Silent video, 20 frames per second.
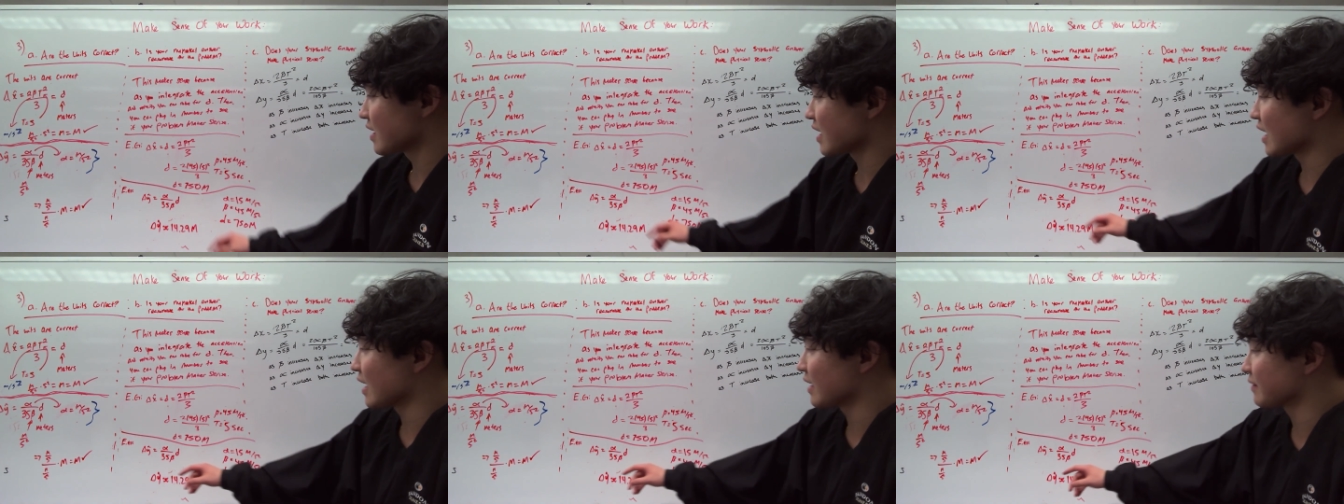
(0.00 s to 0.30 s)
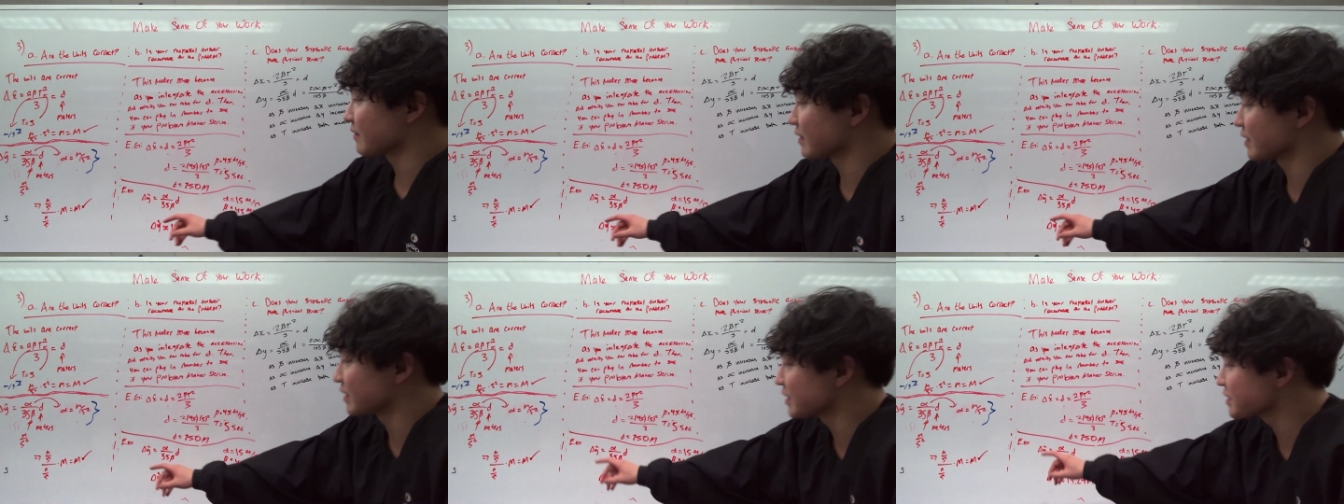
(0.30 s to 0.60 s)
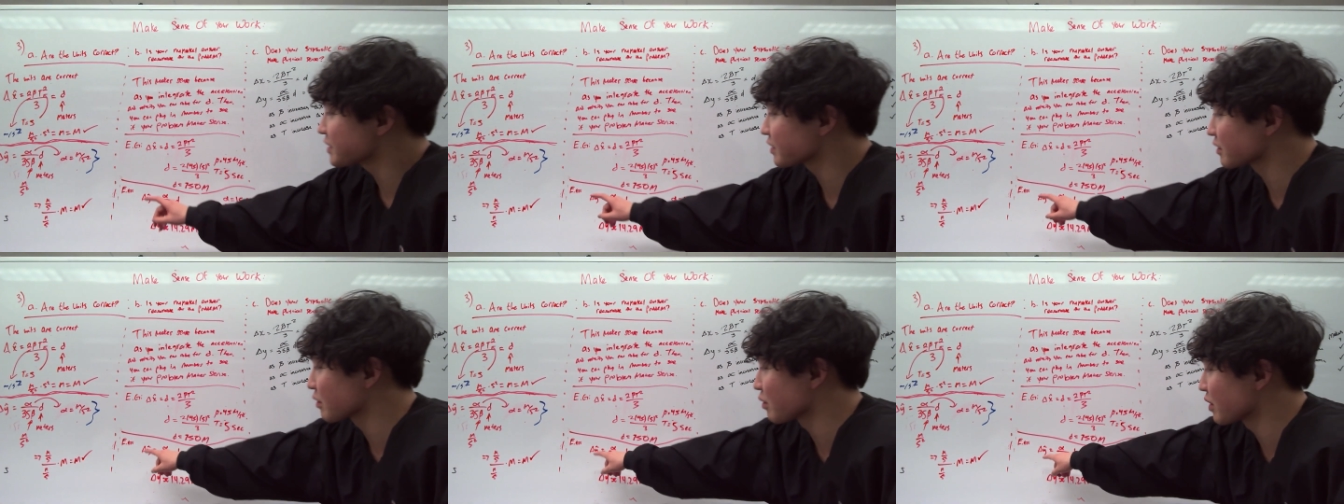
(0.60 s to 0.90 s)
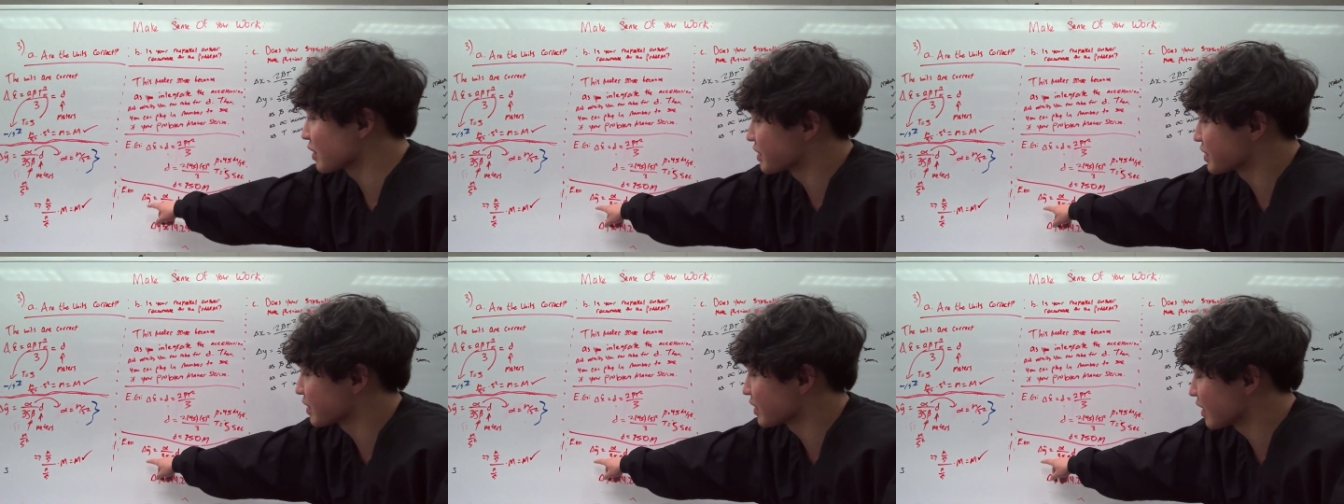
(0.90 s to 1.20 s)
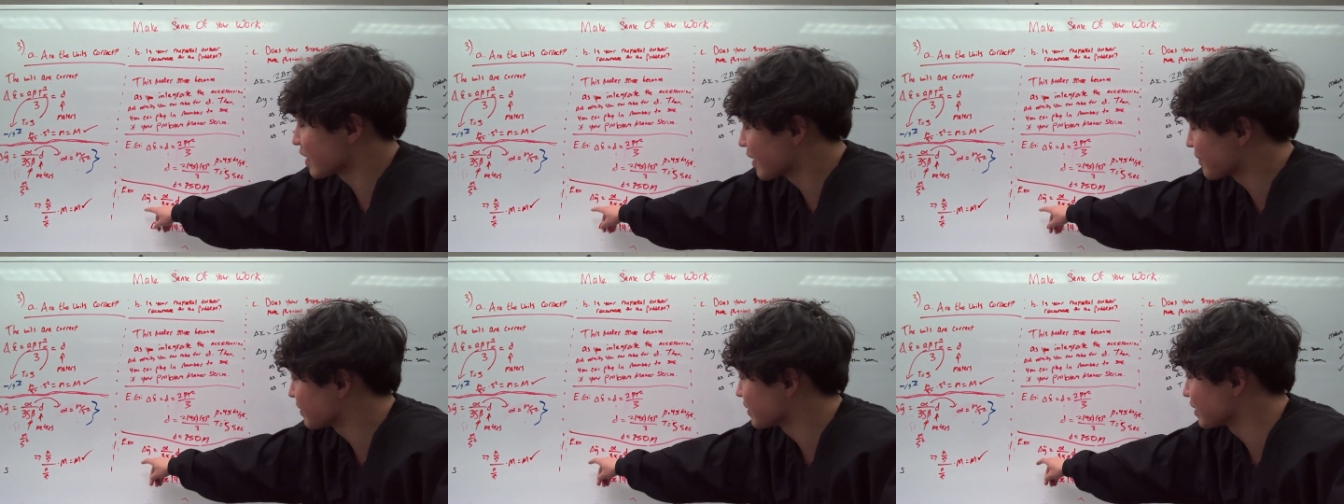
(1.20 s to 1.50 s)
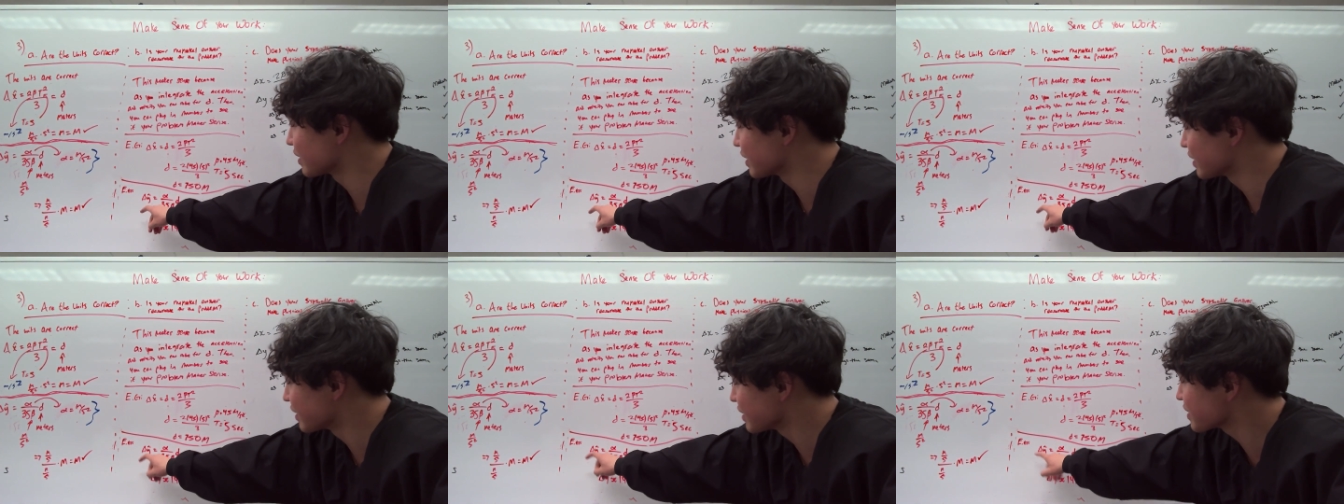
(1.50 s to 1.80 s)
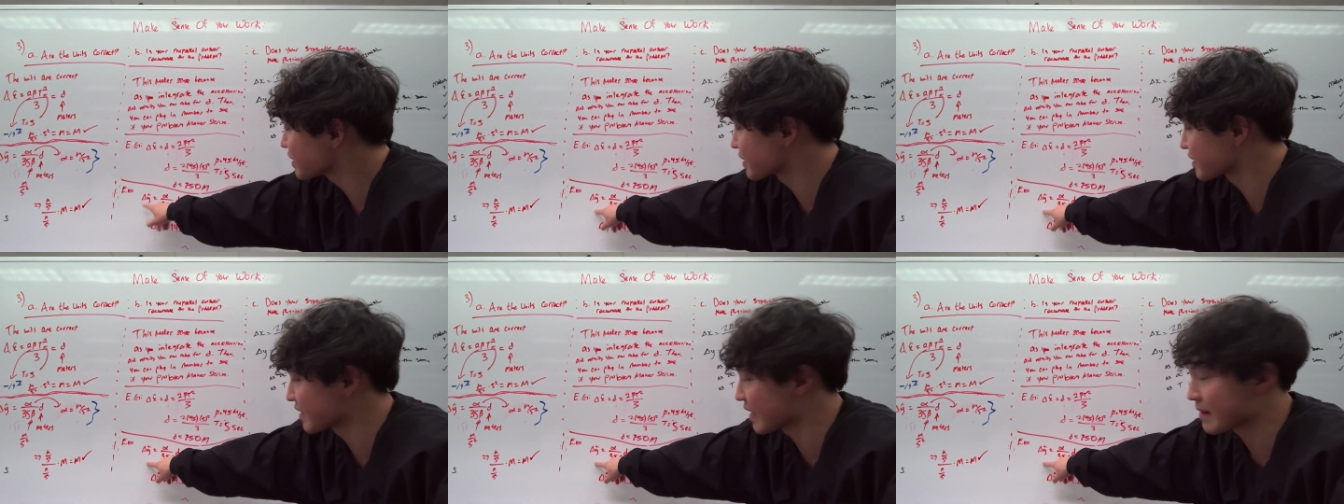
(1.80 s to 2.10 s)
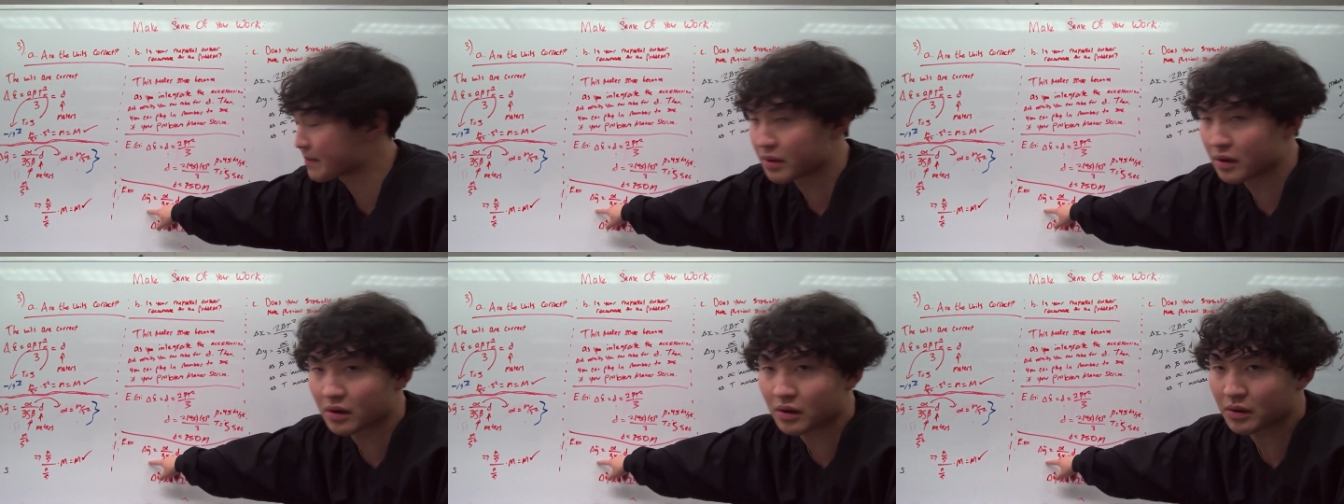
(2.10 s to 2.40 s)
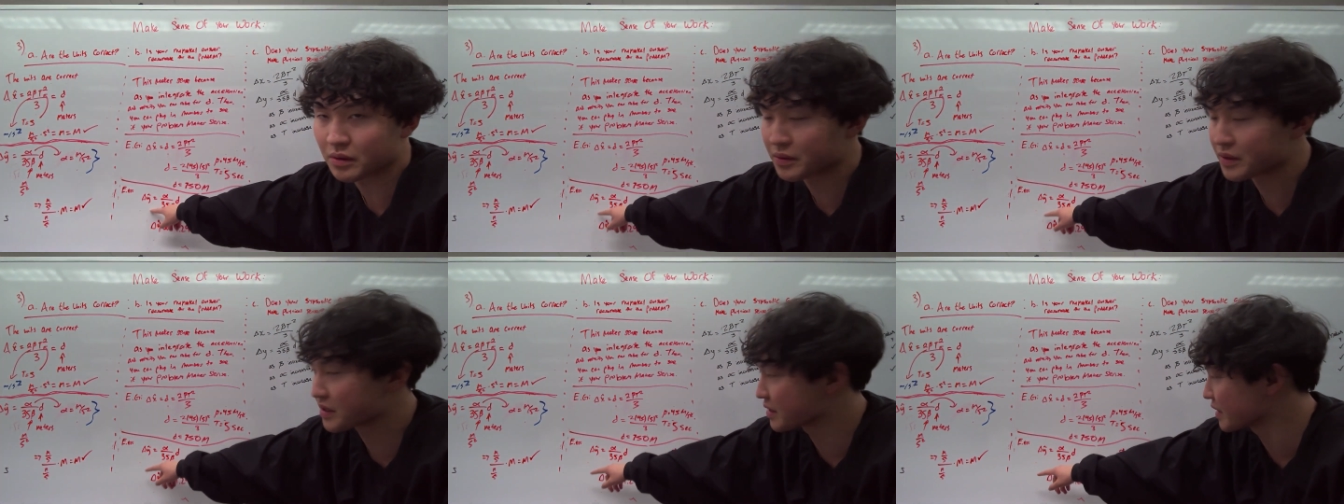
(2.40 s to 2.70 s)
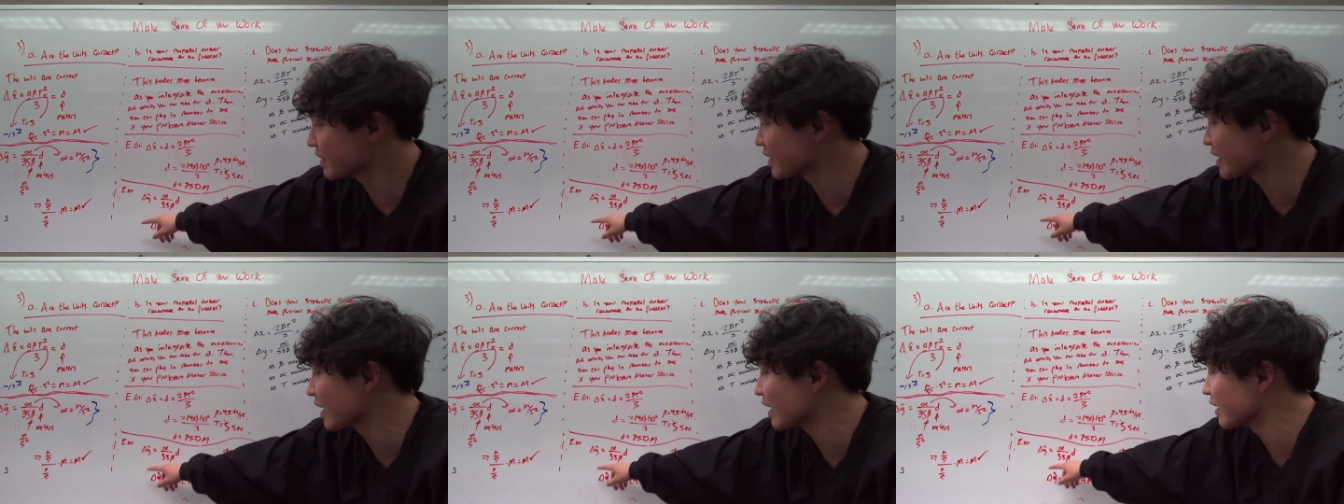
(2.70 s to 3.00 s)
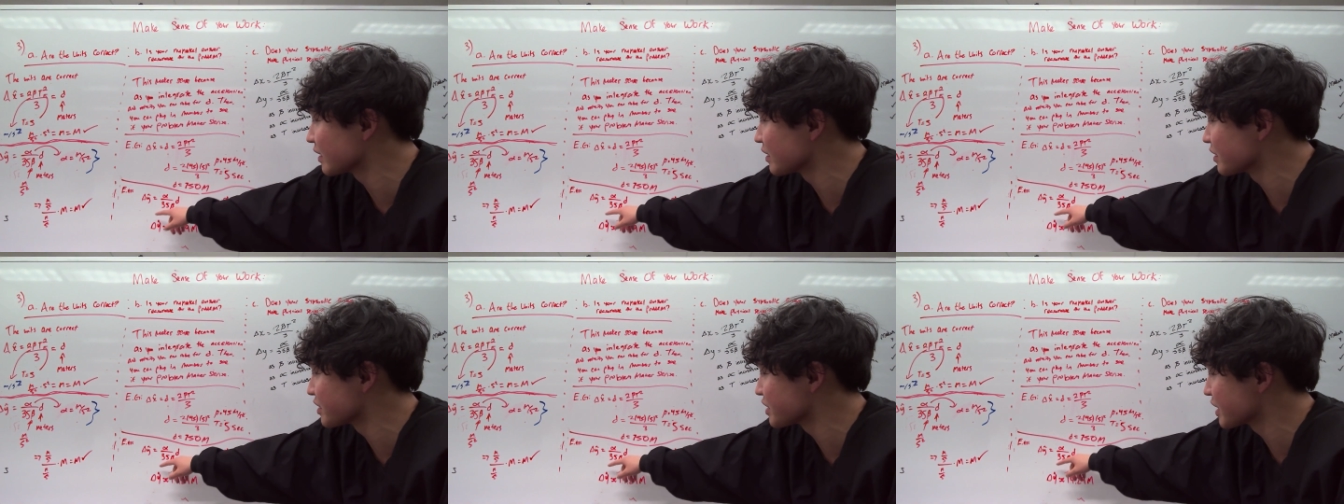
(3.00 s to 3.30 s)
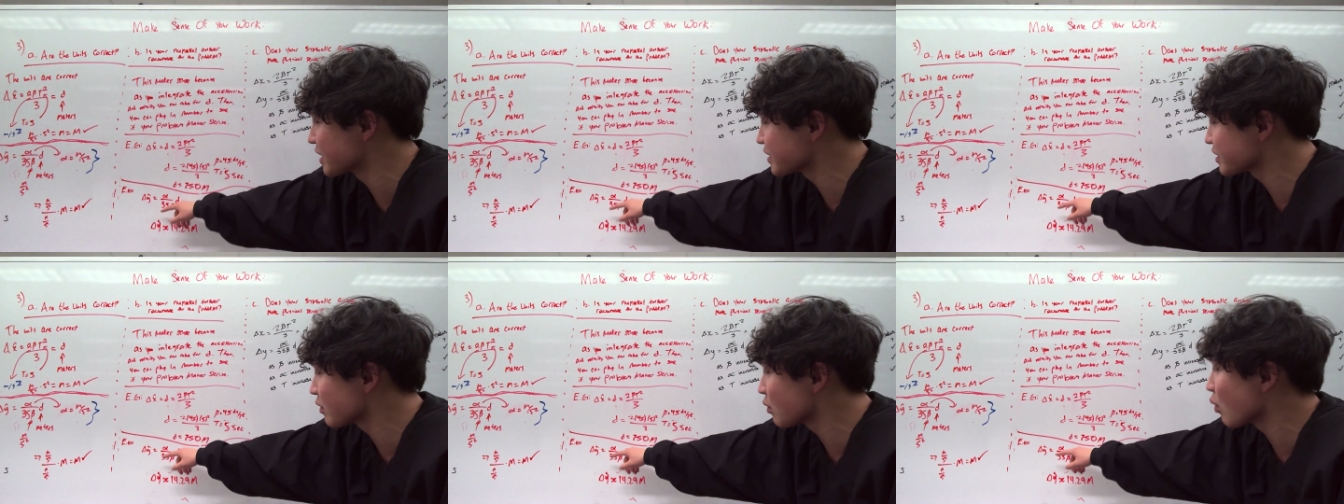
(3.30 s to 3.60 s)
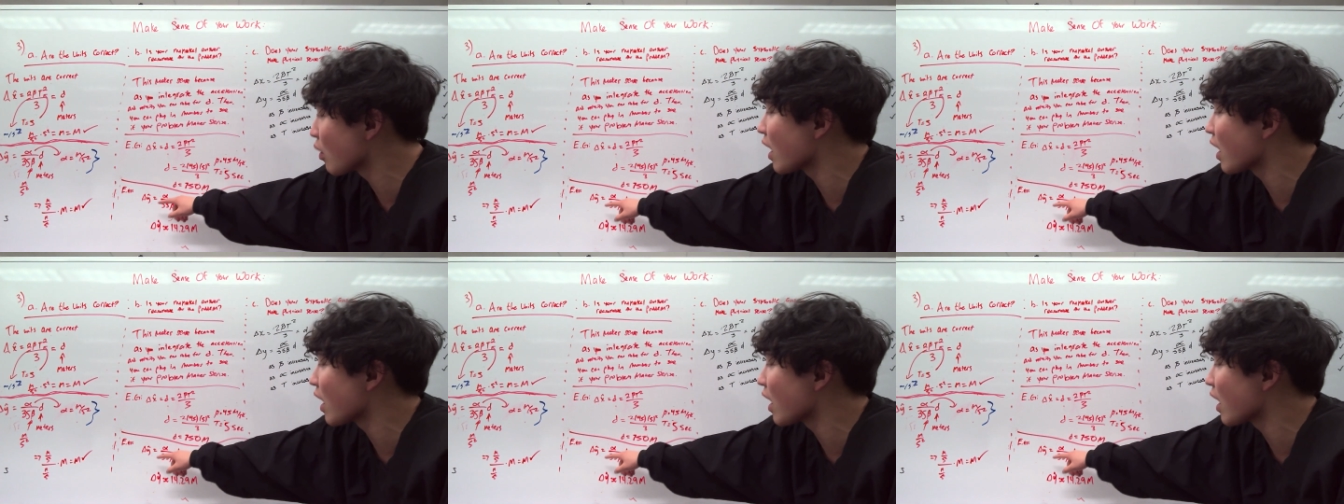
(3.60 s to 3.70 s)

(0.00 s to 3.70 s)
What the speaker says: And in this in this example, we see that the change of